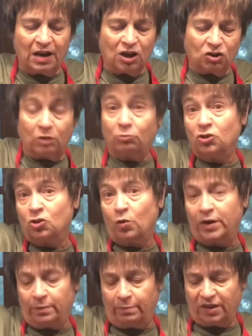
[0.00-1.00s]
So I'm just going
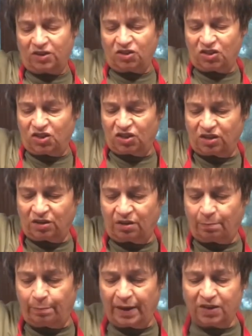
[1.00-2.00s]
to mix this in and
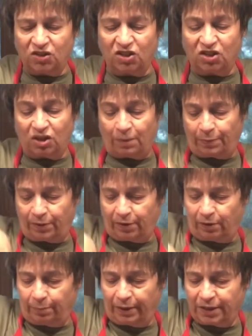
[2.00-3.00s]
mix this up a
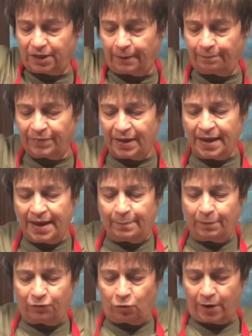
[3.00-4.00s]
little bit
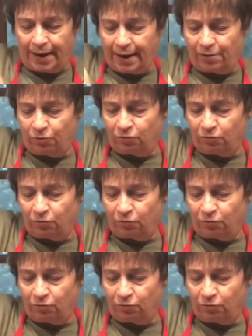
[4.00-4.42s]
before I add the